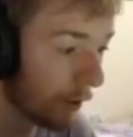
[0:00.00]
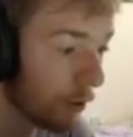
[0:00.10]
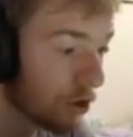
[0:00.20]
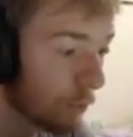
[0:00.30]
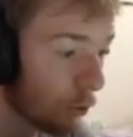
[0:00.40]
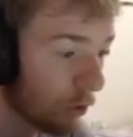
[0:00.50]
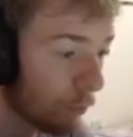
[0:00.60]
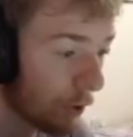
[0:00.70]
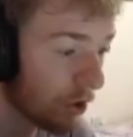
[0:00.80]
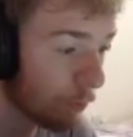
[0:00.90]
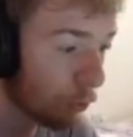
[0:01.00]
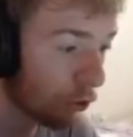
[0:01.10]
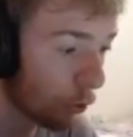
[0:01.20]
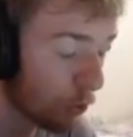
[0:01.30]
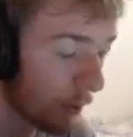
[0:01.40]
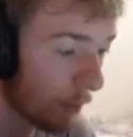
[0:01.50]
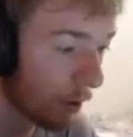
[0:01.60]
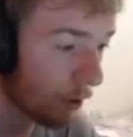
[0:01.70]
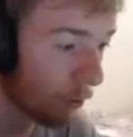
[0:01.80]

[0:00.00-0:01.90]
Can you smoke the breach and push close maybe?